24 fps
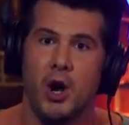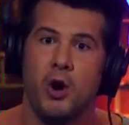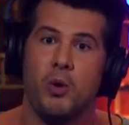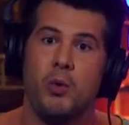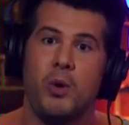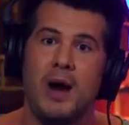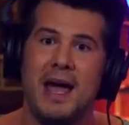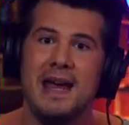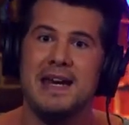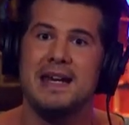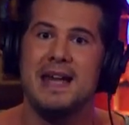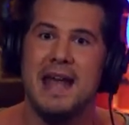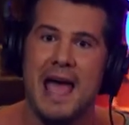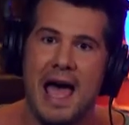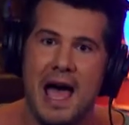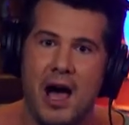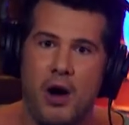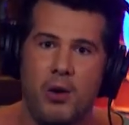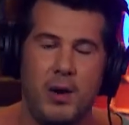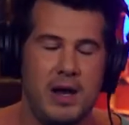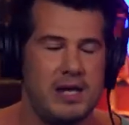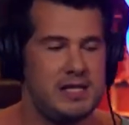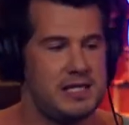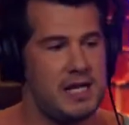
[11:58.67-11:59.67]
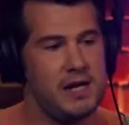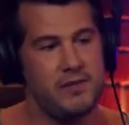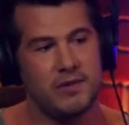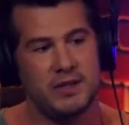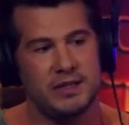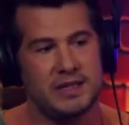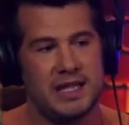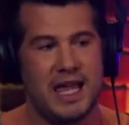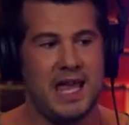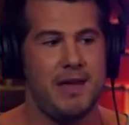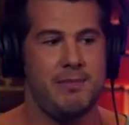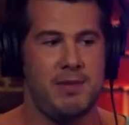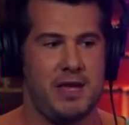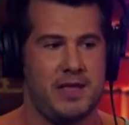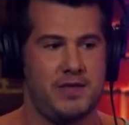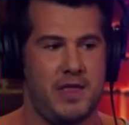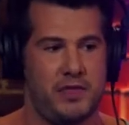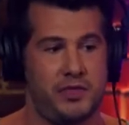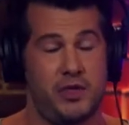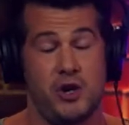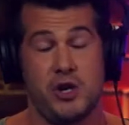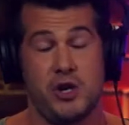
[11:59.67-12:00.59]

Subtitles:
Right now, instead of claiming that